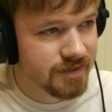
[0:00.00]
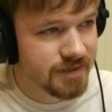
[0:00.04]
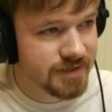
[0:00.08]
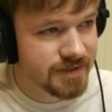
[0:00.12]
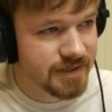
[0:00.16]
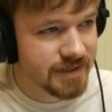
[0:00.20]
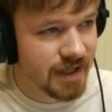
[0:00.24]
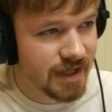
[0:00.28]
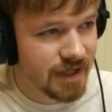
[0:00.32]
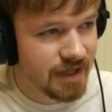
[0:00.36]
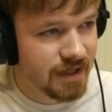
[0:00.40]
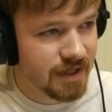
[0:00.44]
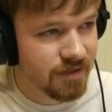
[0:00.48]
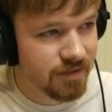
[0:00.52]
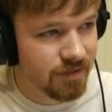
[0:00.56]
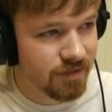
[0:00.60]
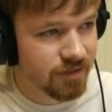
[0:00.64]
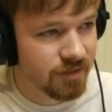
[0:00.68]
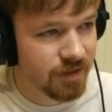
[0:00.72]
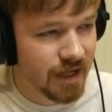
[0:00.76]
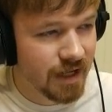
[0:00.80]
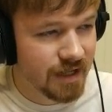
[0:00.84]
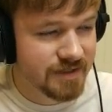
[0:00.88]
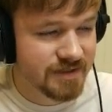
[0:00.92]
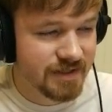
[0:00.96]
save,
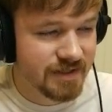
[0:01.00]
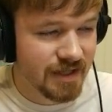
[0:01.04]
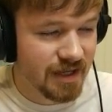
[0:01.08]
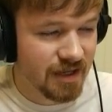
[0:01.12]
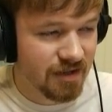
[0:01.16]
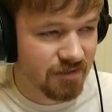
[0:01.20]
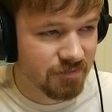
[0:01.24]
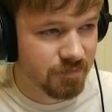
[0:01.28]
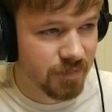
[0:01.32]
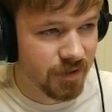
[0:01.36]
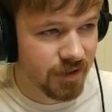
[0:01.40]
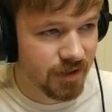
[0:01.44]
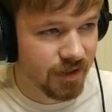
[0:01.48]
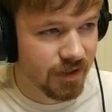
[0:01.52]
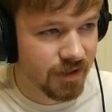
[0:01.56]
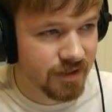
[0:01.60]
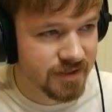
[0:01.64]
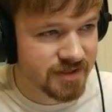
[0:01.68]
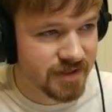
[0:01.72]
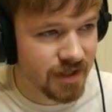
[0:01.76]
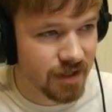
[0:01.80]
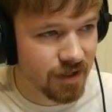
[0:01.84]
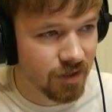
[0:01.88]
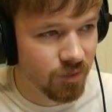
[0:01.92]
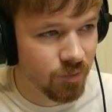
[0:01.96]
or not save, but
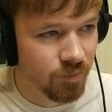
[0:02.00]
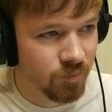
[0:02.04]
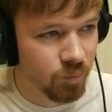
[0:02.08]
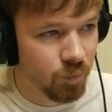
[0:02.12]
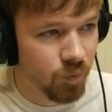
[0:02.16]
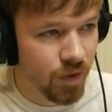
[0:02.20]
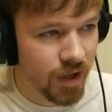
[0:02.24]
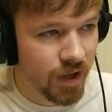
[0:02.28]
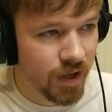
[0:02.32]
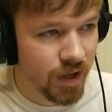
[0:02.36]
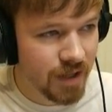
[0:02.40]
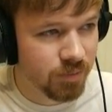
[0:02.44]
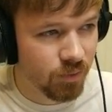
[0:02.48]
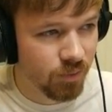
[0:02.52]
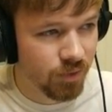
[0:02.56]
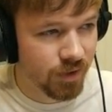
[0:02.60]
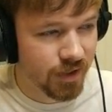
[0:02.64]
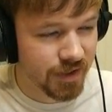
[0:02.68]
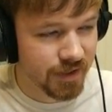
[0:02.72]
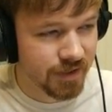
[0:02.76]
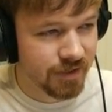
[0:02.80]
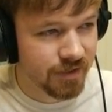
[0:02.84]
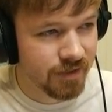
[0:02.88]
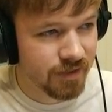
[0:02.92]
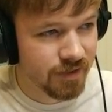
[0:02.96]
set our
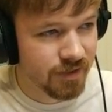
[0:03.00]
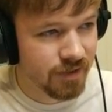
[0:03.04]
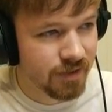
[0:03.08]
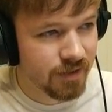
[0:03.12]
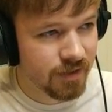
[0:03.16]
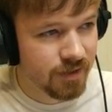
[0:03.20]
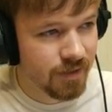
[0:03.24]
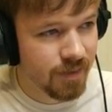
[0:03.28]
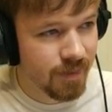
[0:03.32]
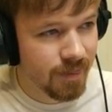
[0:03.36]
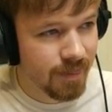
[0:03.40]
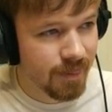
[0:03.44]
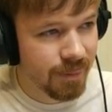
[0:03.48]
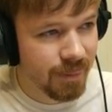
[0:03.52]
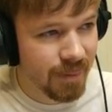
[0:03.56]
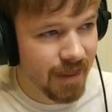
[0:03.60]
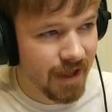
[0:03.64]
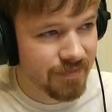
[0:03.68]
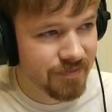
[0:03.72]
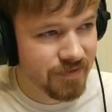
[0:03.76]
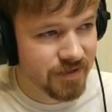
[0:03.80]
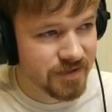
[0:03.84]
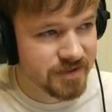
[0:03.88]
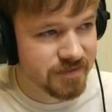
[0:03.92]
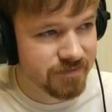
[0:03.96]
waypoint
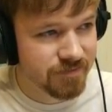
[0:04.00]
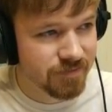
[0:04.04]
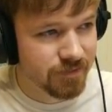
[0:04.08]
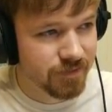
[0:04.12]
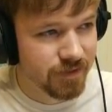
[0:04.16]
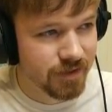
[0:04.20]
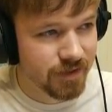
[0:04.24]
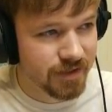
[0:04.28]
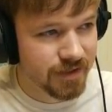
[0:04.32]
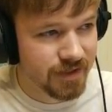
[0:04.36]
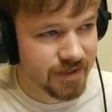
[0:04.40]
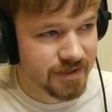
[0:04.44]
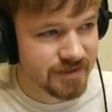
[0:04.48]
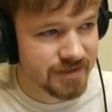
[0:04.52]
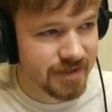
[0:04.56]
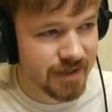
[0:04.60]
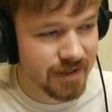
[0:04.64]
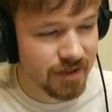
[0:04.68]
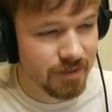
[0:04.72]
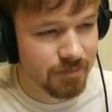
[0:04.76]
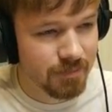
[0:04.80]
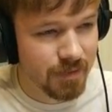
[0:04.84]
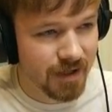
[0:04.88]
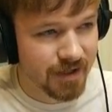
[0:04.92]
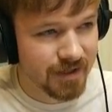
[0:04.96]
at this Viridian
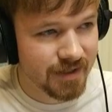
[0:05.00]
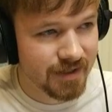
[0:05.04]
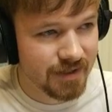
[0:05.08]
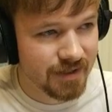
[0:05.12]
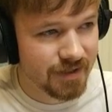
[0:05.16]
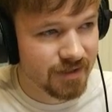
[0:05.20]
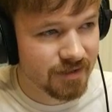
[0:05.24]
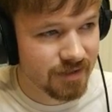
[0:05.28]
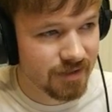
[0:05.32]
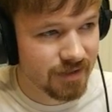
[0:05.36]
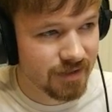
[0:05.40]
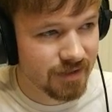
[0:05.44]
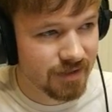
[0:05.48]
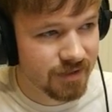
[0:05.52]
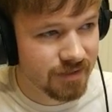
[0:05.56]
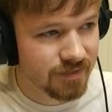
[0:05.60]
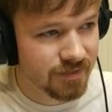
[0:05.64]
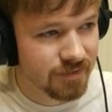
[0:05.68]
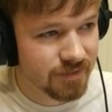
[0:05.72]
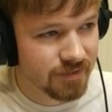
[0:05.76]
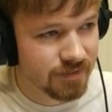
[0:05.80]
Center by healing.